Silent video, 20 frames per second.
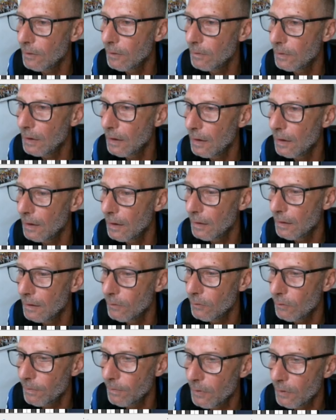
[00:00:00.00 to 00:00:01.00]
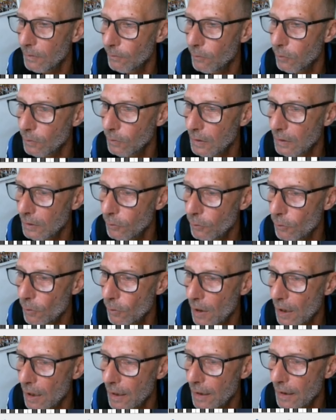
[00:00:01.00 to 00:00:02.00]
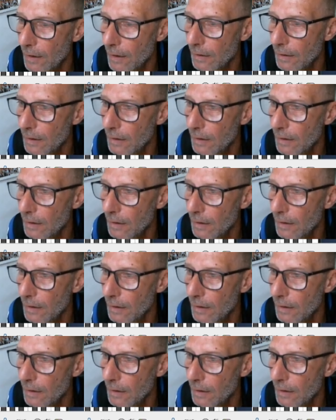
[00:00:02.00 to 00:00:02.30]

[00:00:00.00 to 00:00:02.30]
from there, will be put the new layer,